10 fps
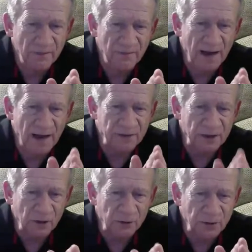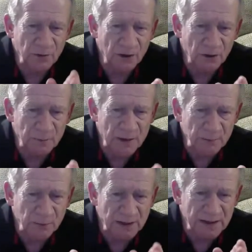If I have to kill 200
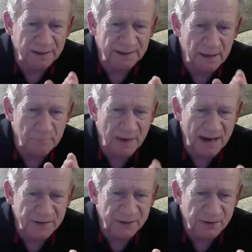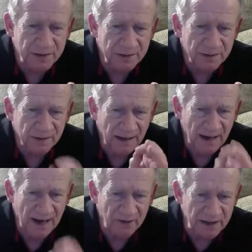people to get that bastard,
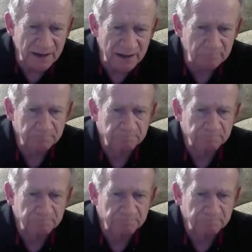I'll get him.